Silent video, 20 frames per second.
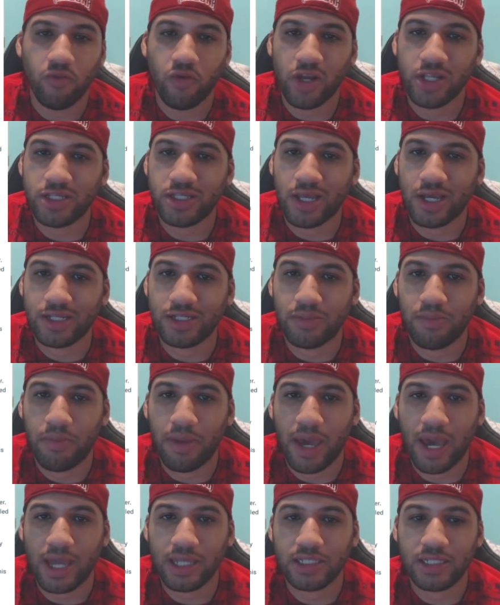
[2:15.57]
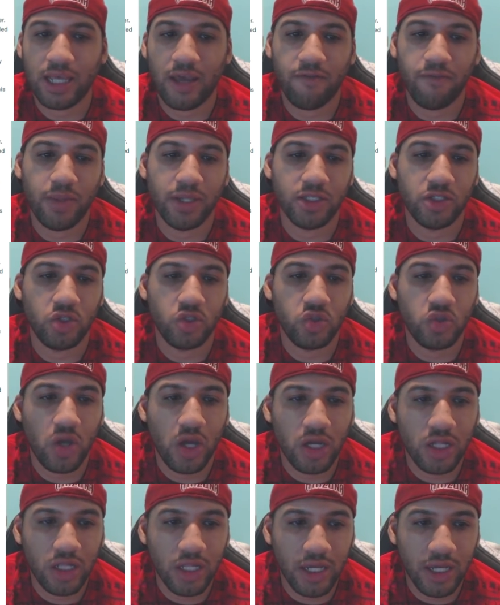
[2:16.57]
Red Sox bats have been
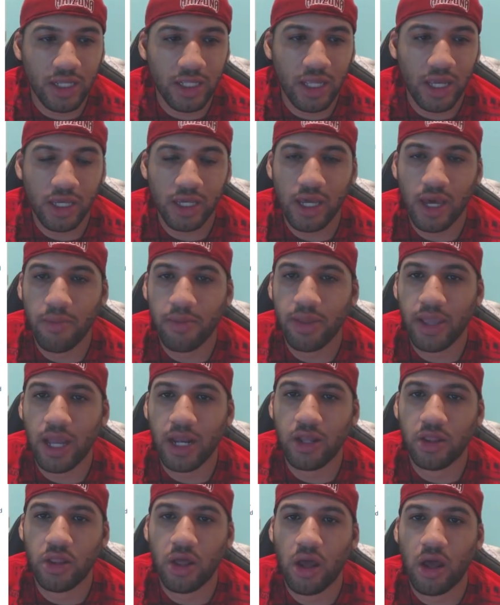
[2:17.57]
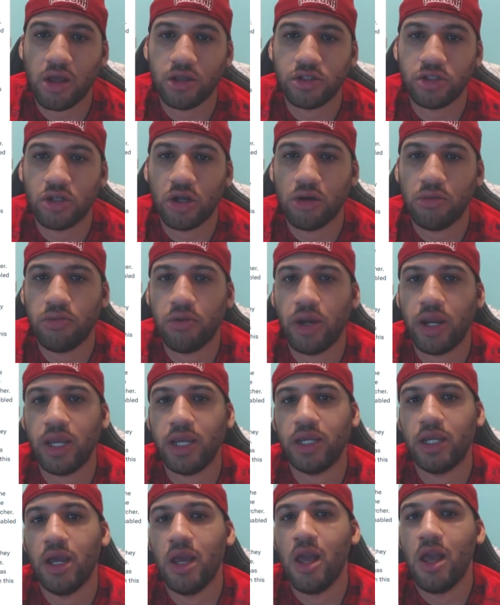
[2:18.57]
struggling coming out of the All-Star
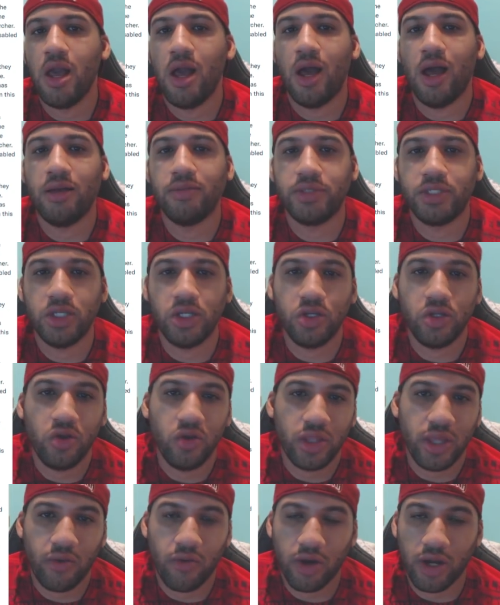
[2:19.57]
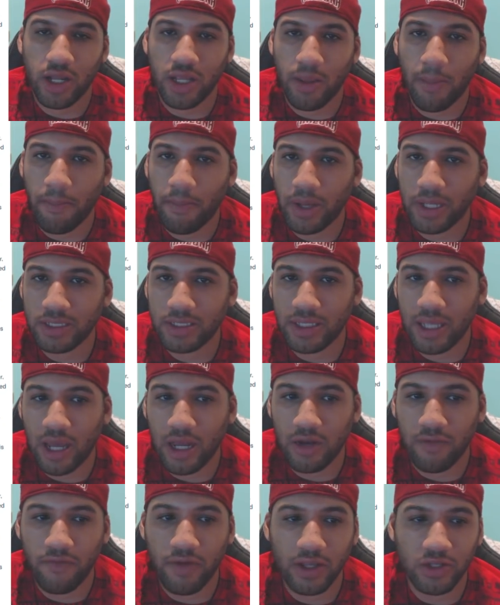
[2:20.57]
break. So you knew they were going to bust
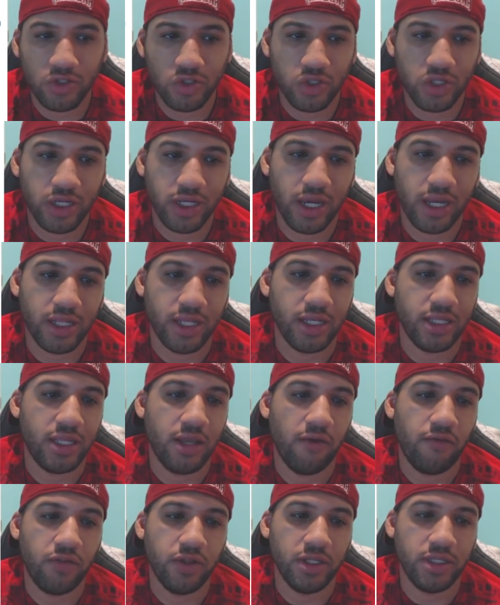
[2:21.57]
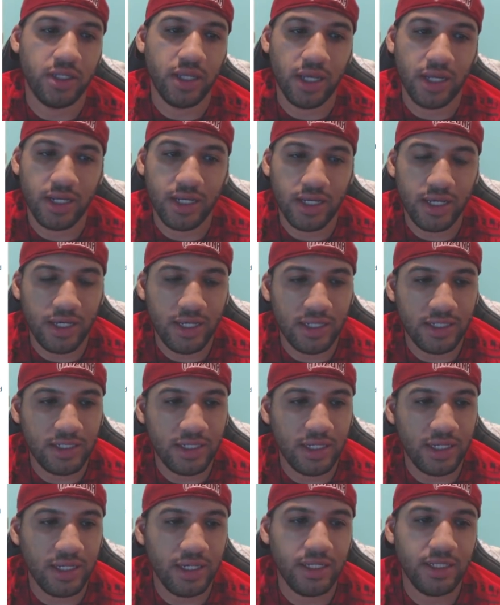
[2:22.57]
out eventually, and they definitely did.
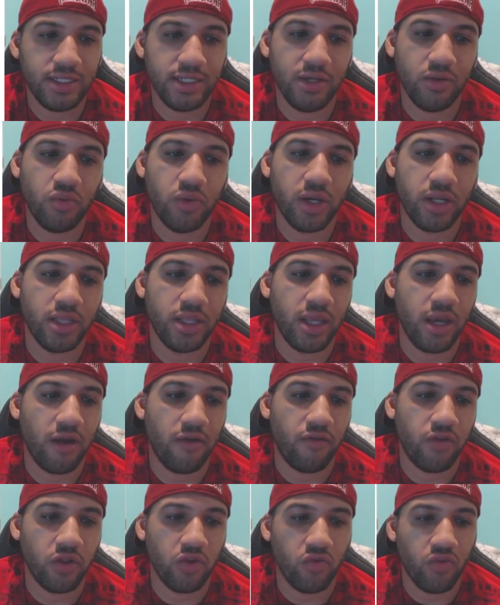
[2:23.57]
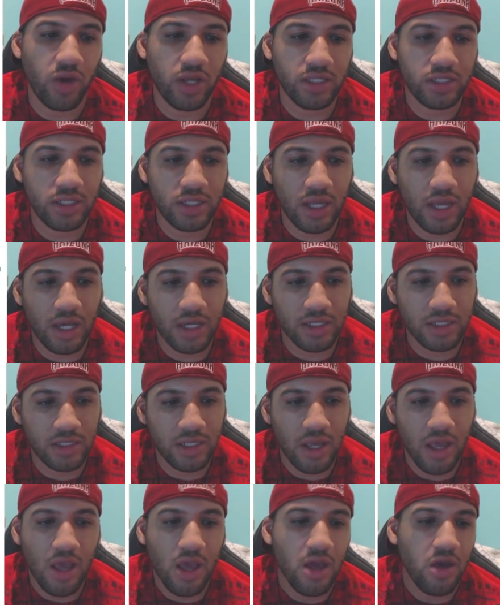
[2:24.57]
Easy win there for the Red
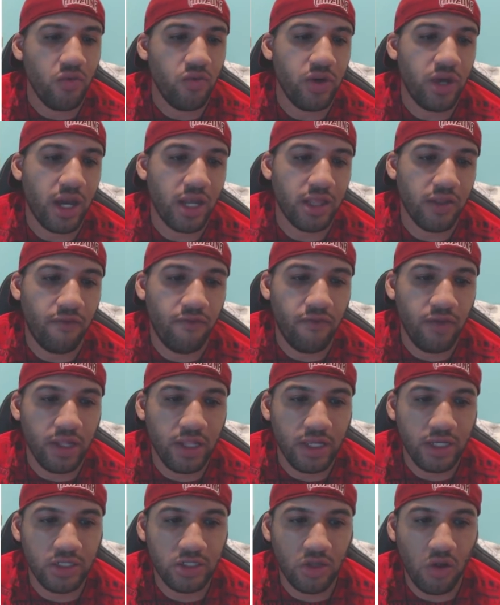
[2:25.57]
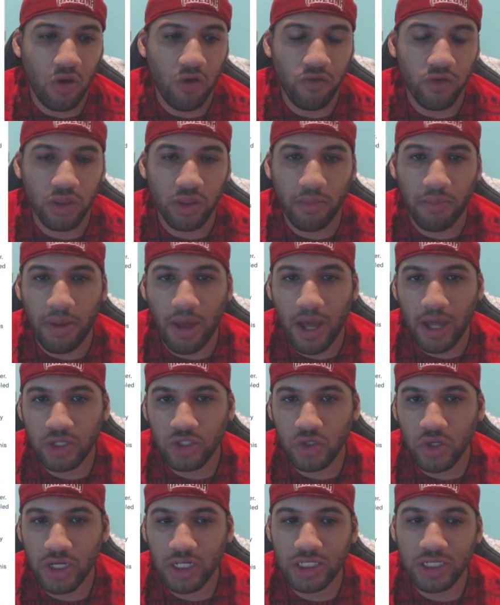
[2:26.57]
Sox. We had the Phillies over the
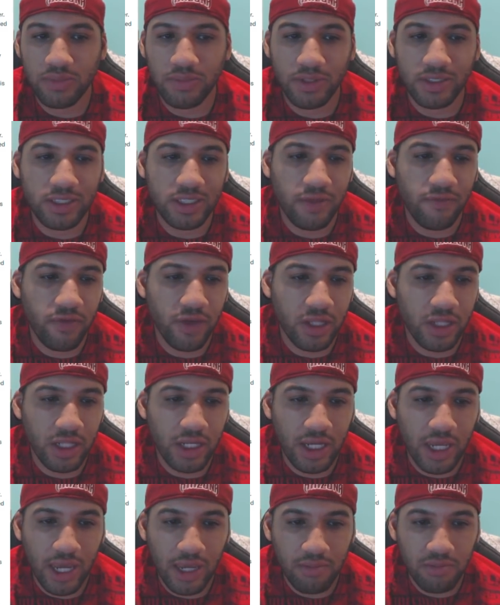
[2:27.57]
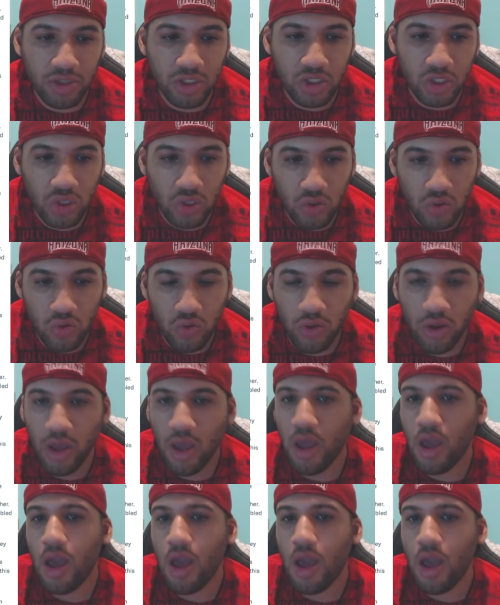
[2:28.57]
Padres, specifically Game 2.